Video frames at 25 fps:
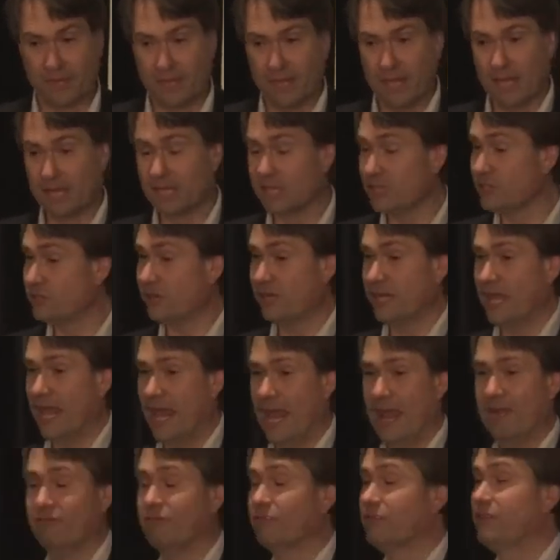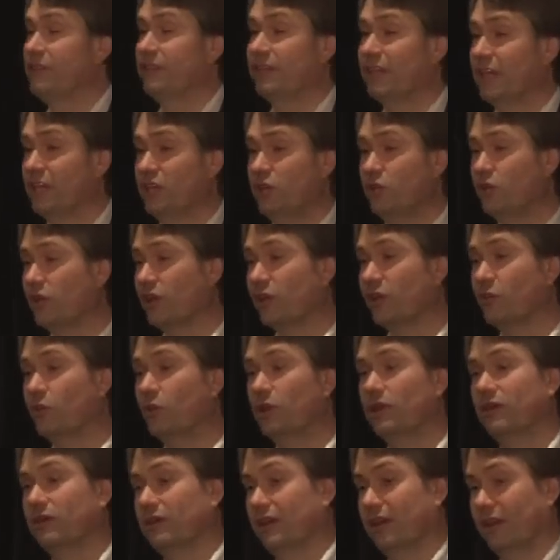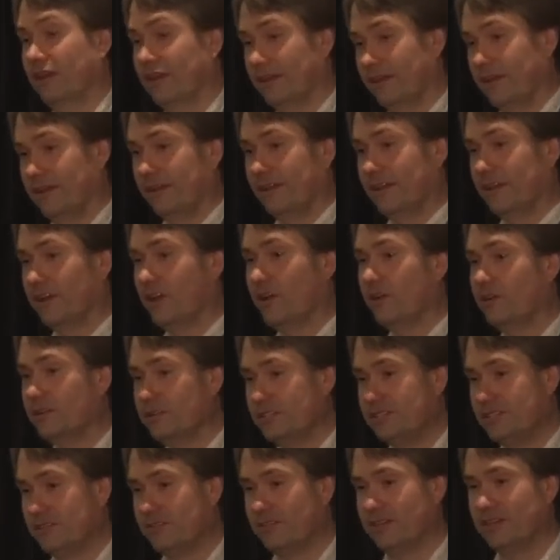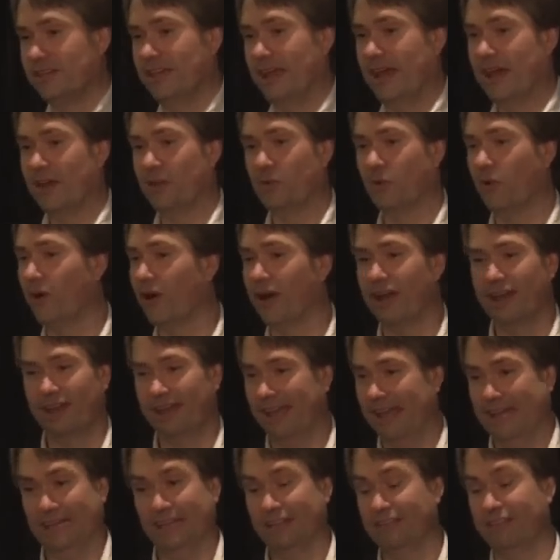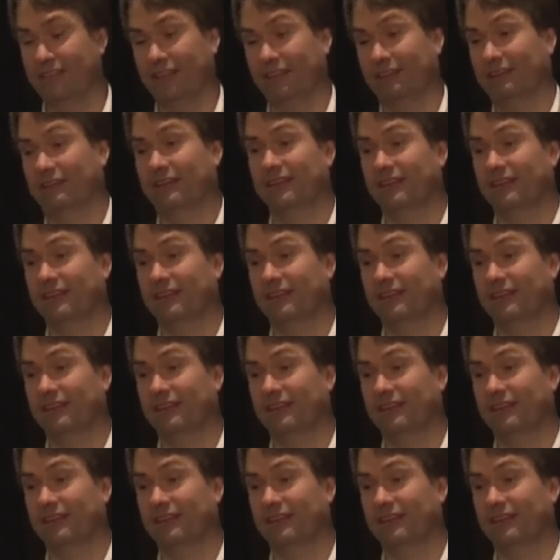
And literally everything that you can query. You know, Siri, how do I anything?